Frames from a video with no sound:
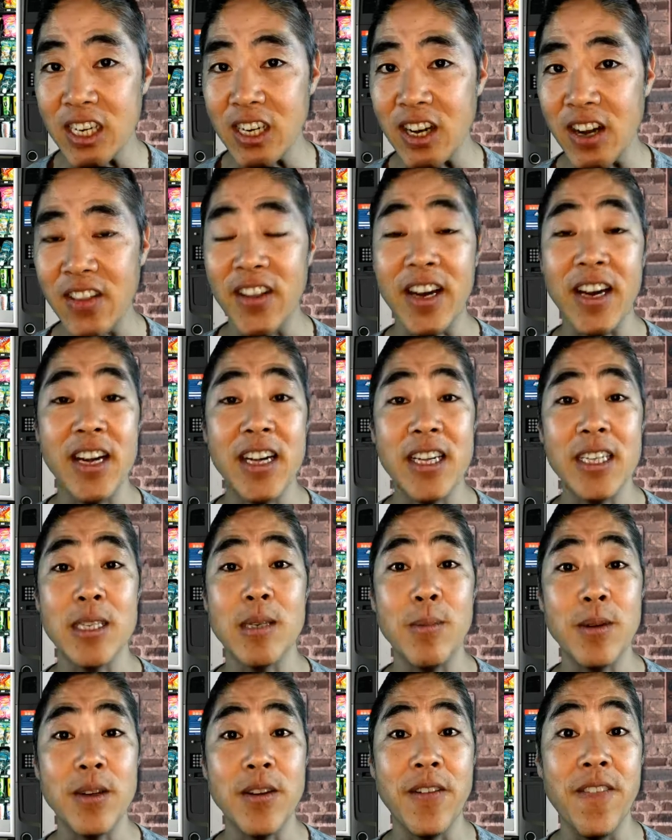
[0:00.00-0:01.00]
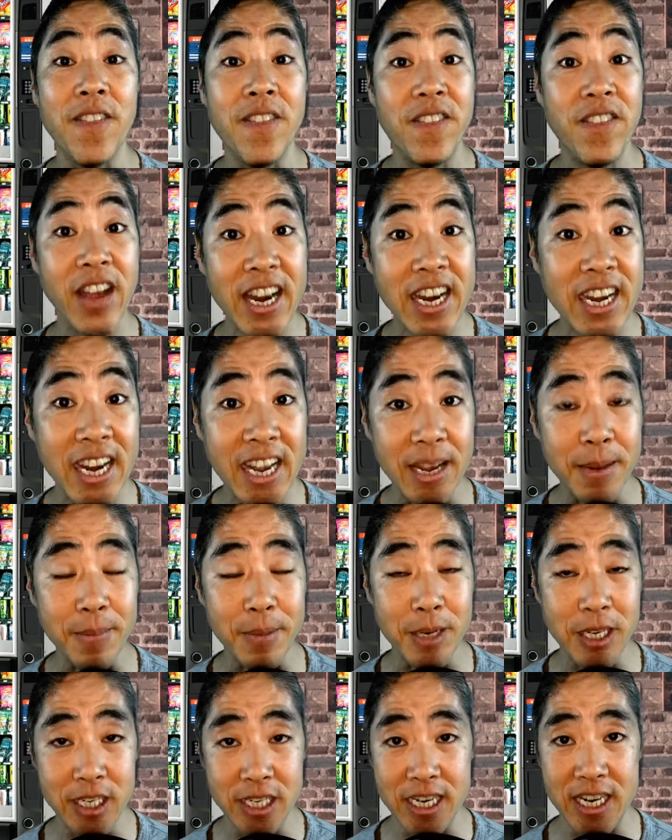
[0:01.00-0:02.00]
on the concept of vending
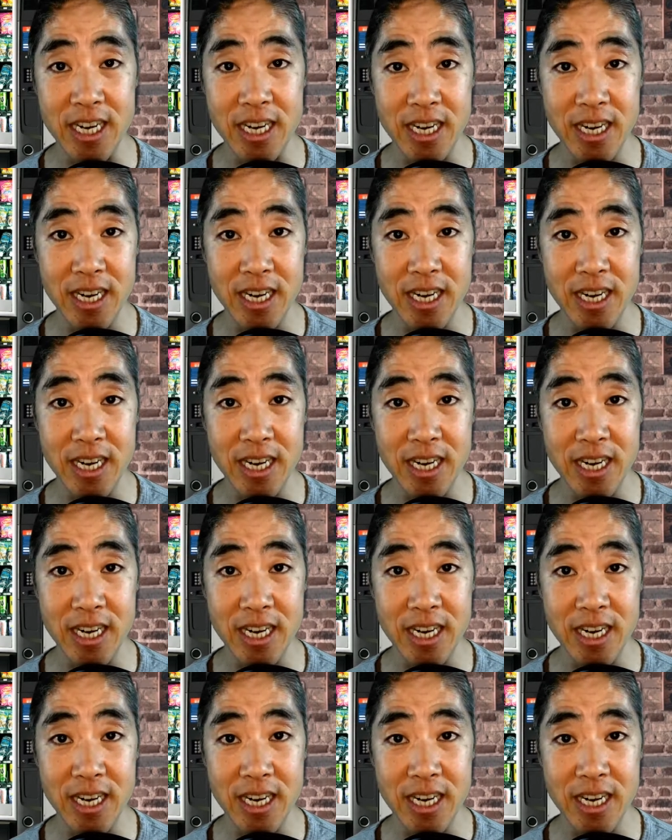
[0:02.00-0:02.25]
machine.